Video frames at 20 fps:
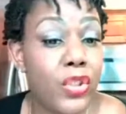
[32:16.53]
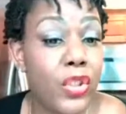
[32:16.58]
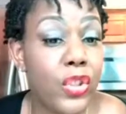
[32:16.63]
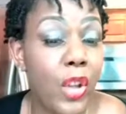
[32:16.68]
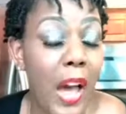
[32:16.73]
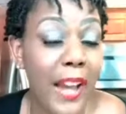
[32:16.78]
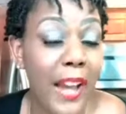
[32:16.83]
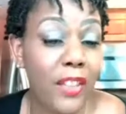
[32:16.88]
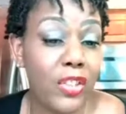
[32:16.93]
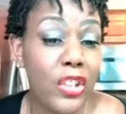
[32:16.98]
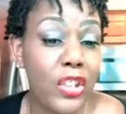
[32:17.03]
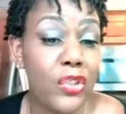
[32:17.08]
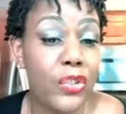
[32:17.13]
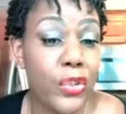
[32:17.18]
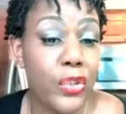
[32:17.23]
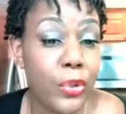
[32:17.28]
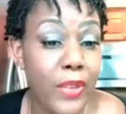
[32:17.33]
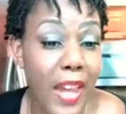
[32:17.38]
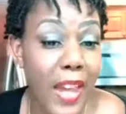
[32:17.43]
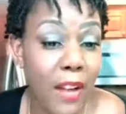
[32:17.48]
actually
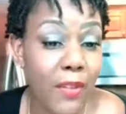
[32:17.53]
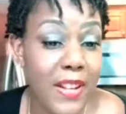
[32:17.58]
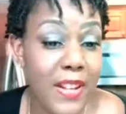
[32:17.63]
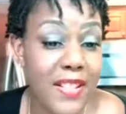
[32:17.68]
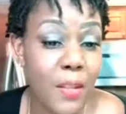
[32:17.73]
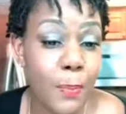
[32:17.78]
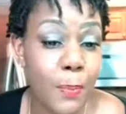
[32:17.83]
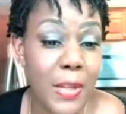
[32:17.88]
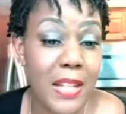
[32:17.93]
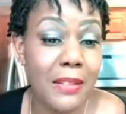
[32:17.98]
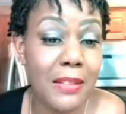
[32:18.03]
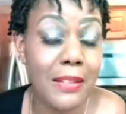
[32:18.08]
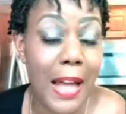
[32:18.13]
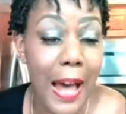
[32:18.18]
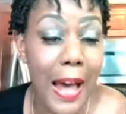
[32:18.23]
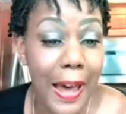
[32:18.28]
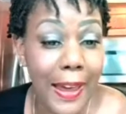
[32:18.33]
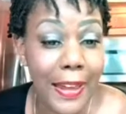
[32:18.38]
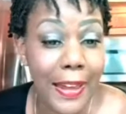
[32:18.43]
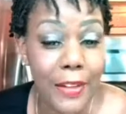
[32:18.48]
do that recipe
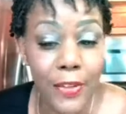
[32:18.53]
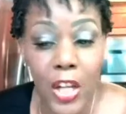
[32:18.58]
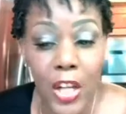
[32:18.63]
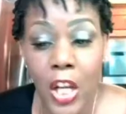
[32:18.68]
live,